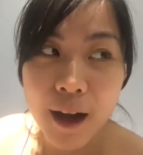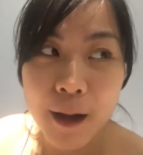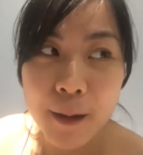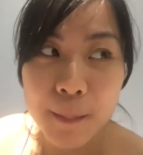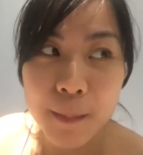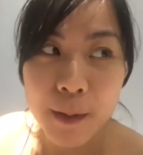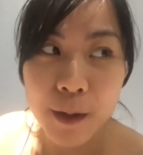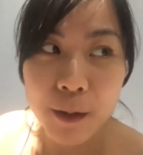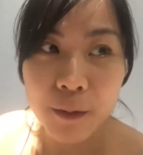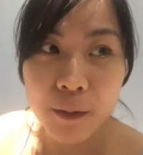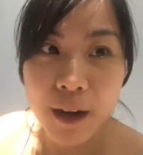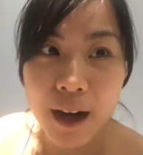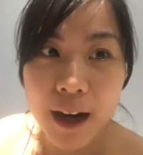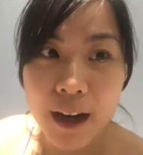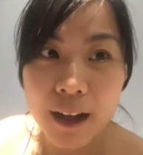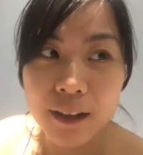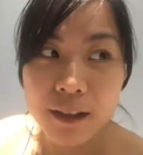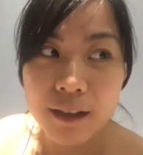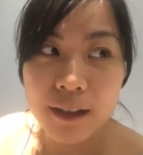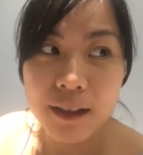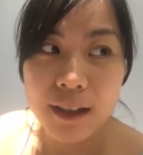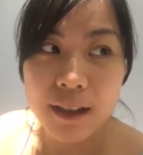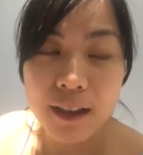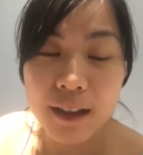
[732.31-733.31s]

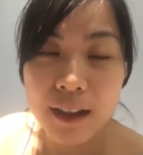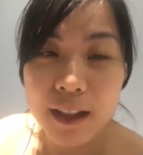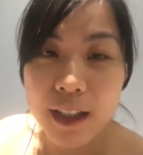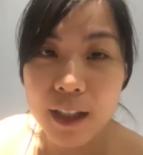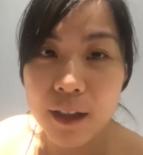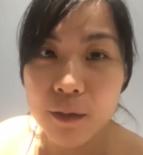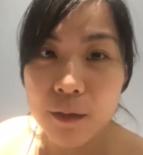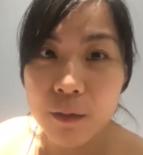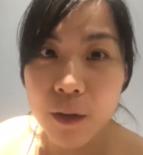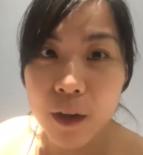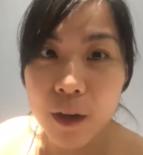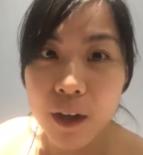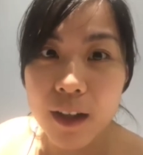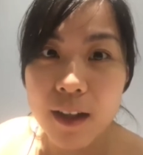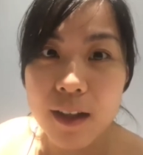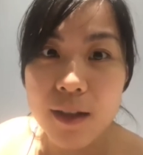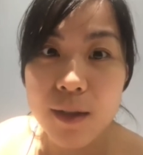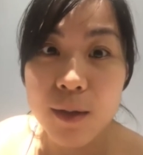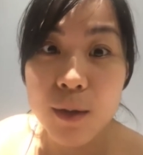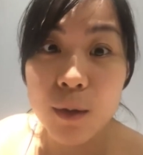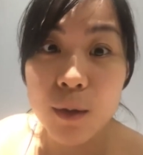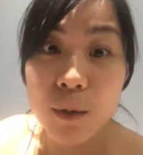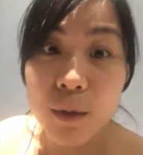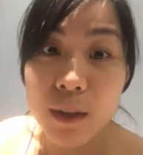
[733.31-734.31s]
around the need for
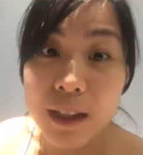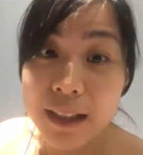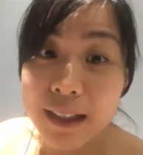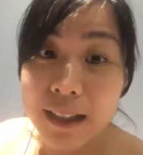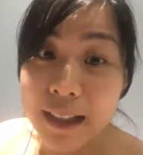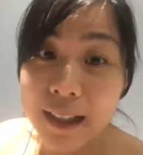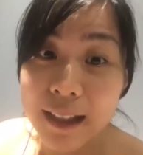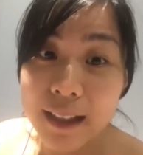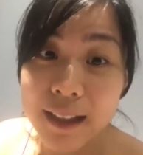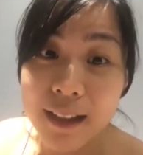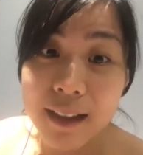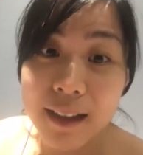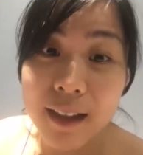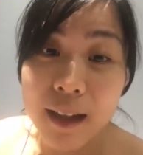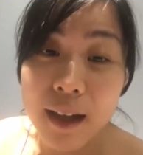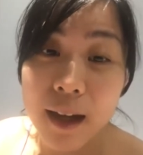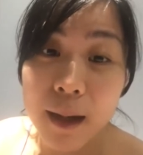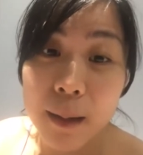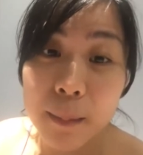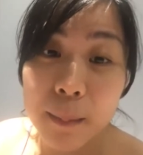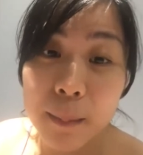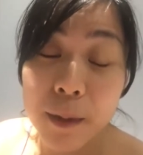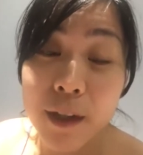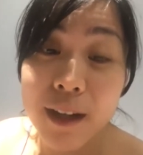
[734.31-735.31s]
us to rethink
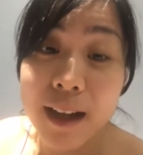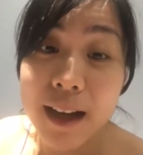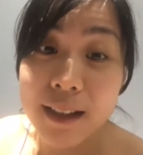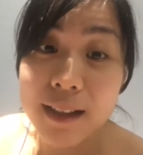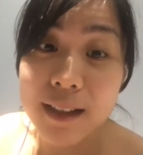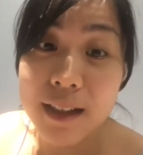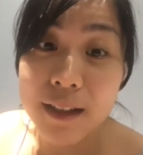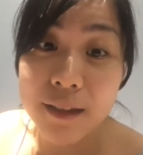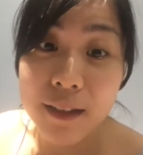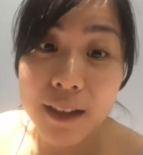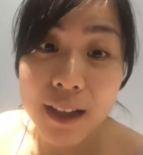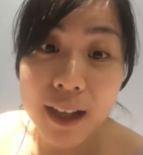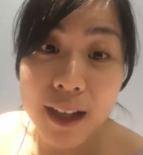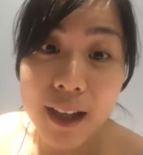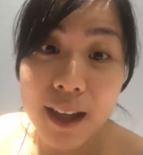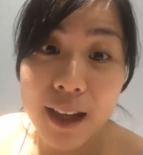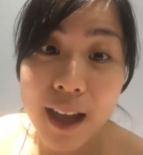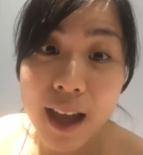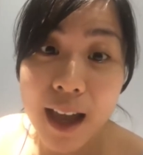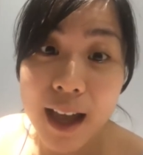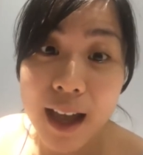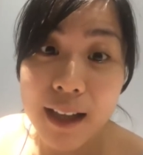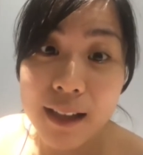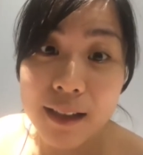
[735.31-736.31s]

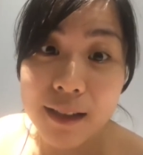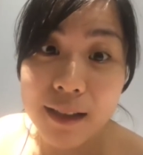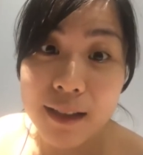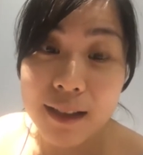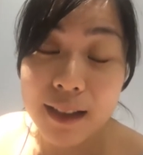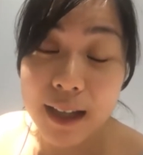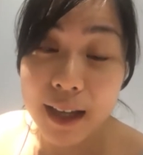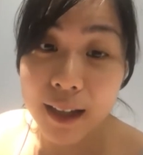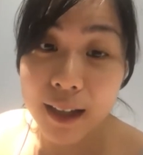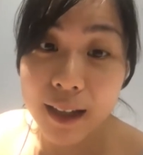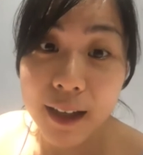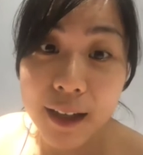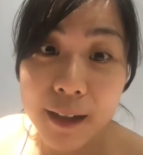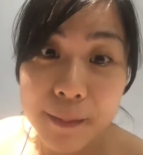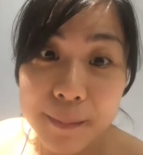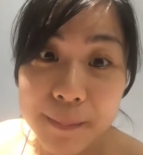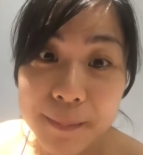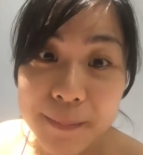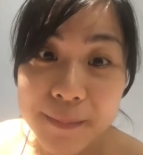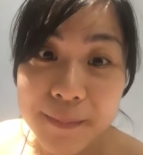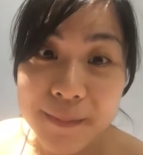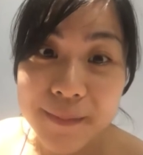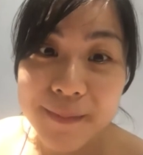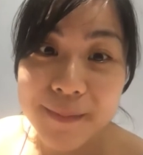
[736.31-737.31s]
productivity and data.
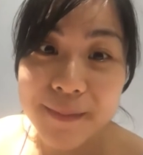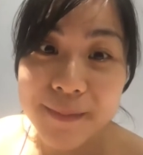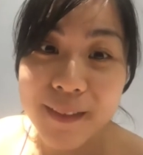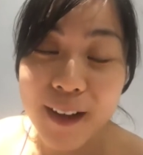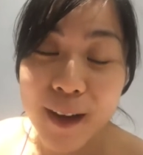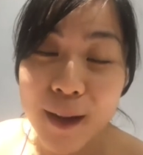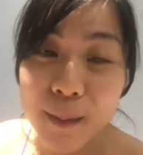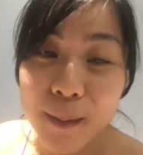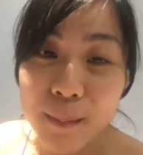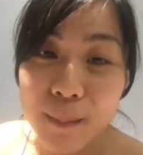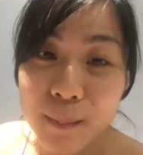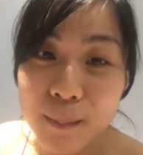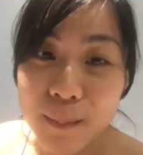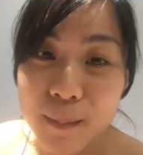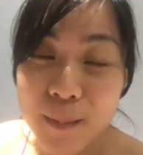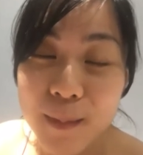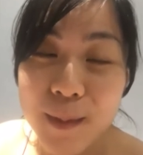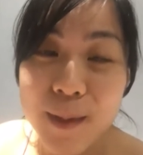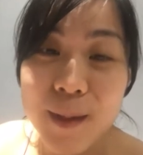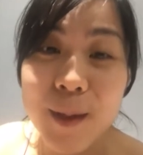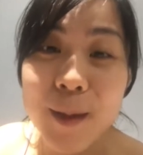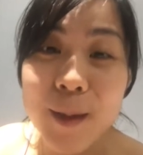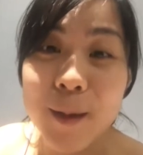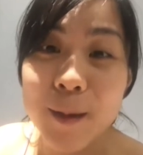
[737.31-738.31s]

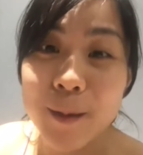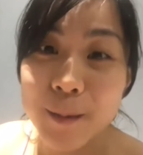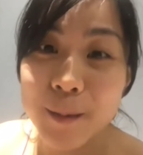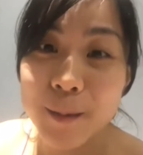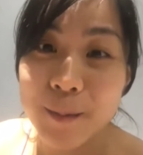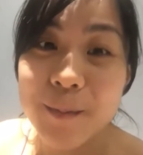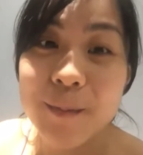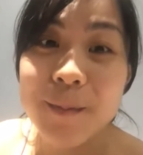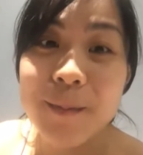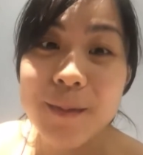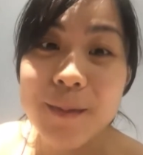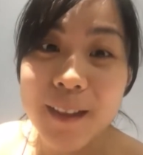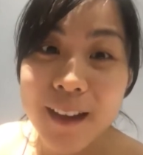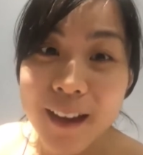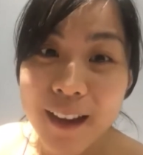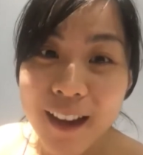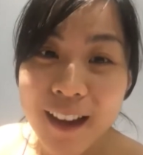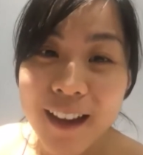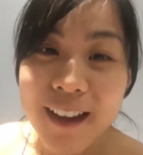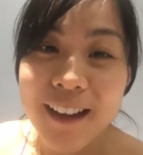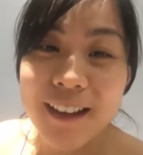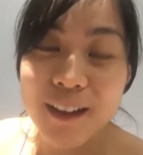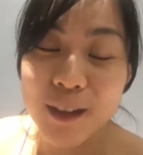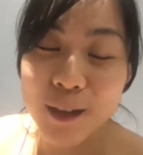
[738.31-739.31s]
So
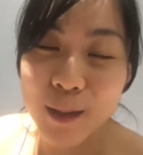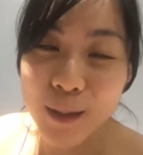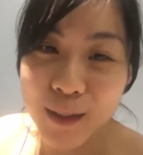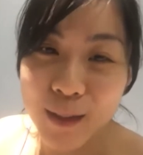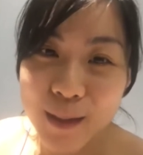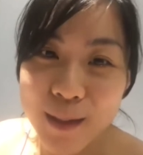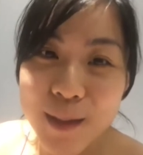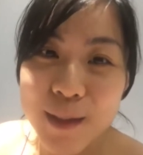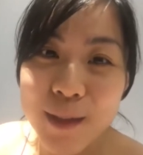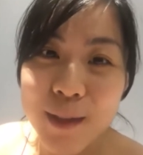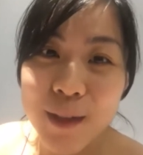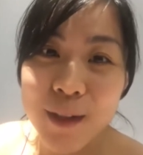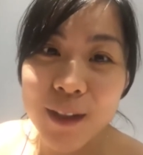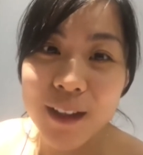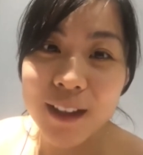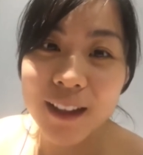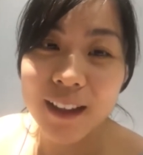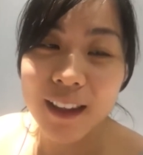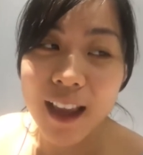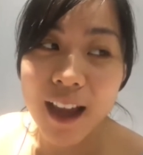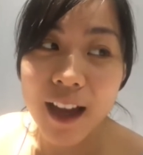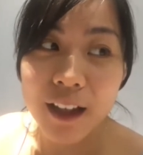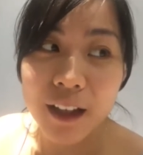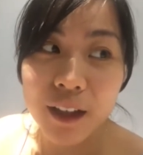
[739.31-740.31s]
to insert
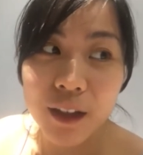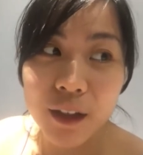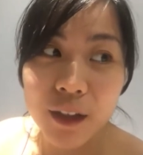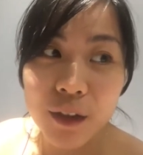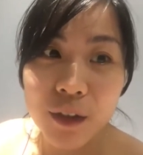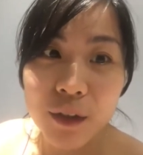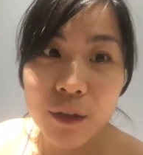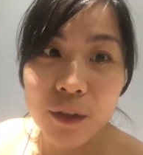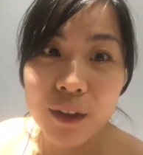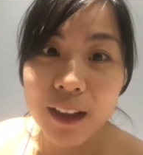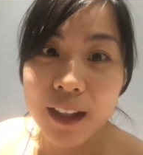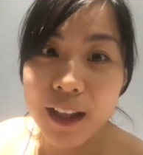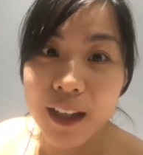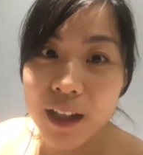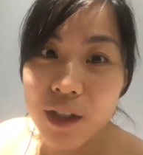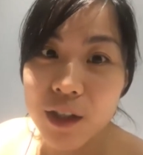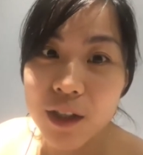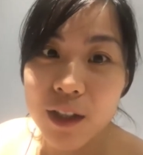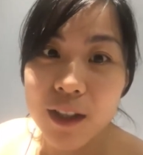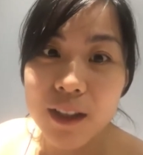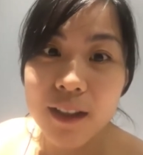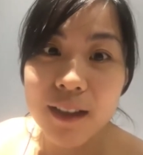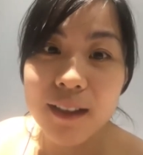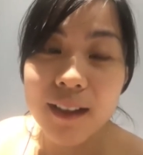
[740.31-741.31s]
like
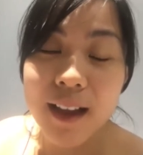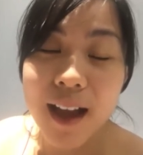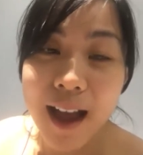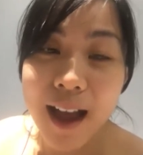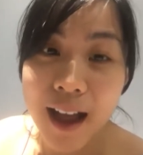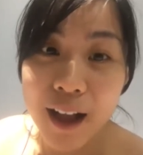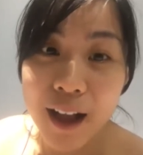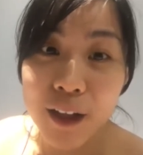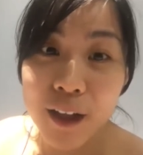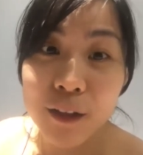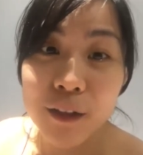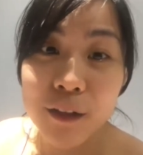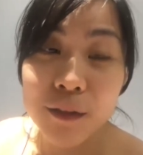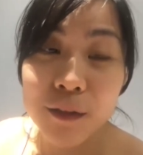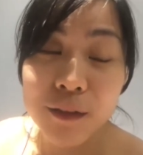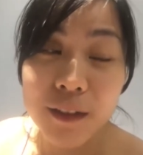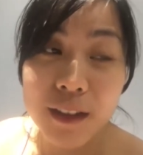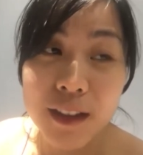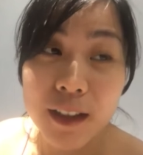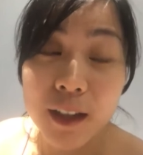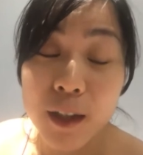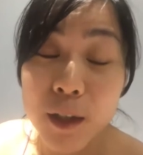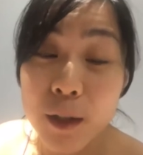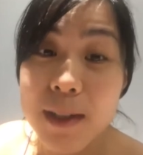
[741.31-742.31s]
relational health,
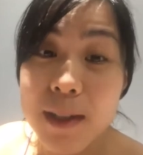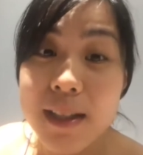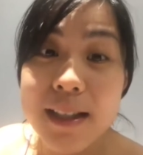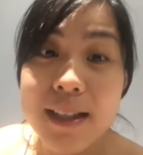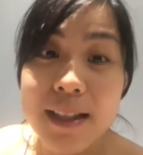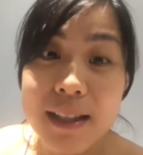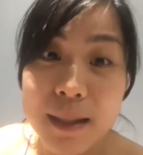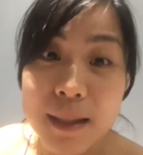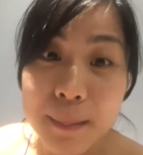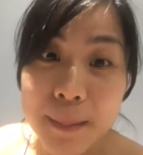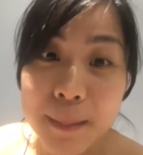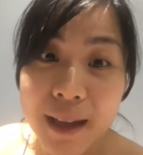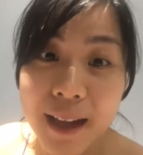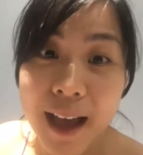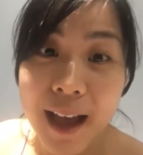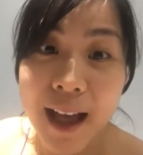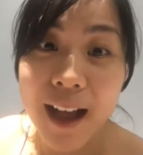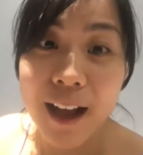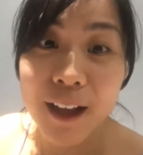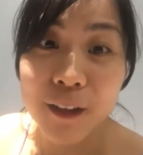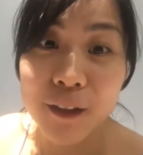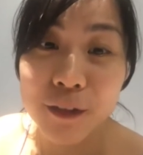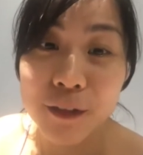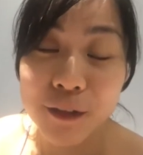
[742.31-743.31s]
ecosystemic
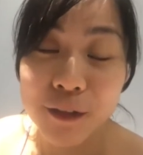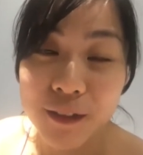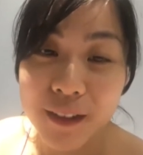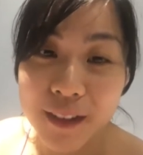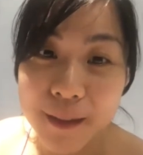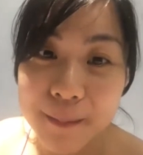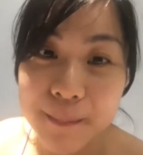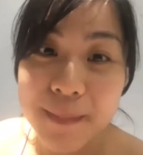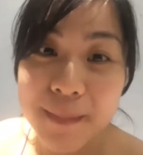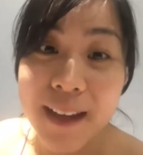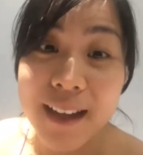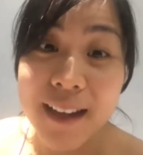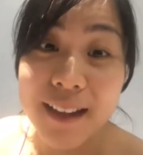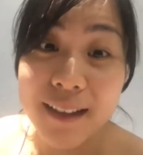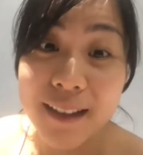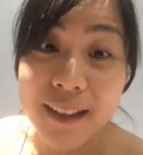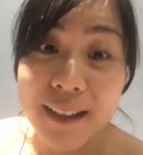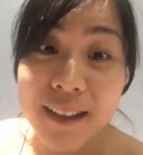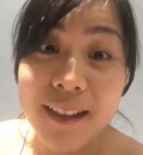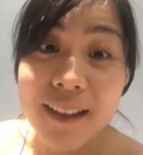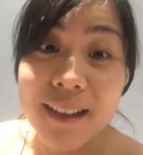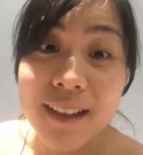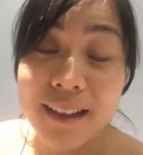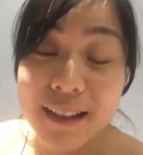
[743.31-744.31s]
health
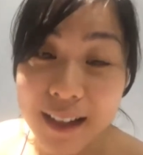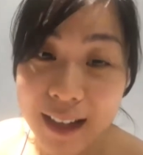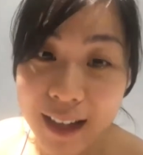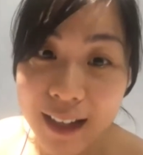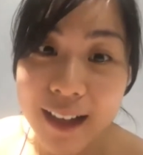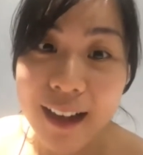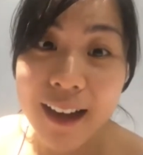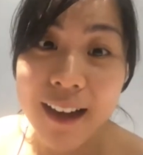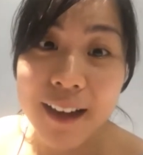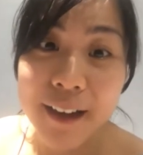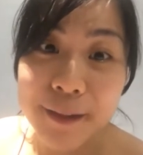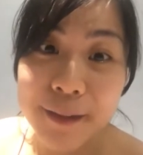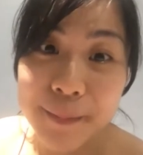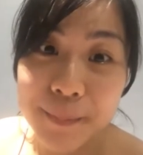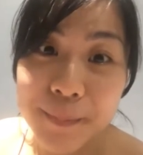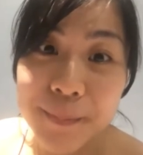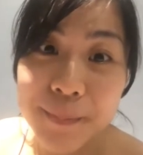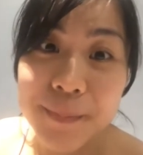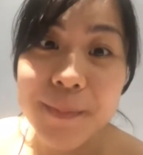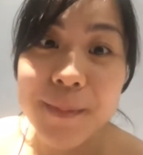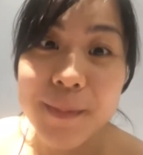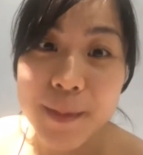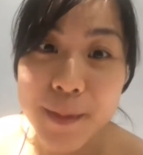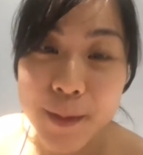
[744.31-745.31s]
in data.
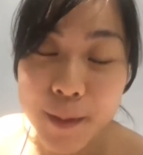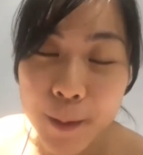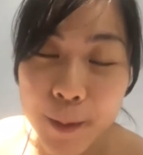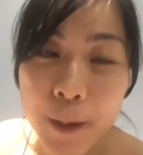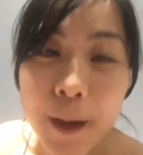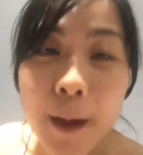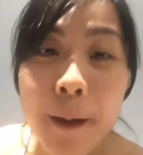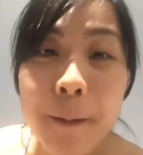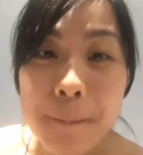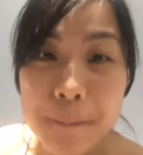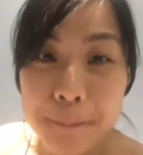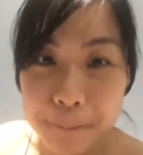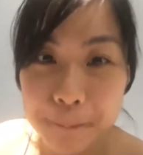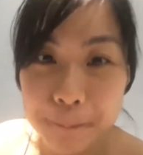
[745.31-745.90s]
So yeah. Mm-hmm.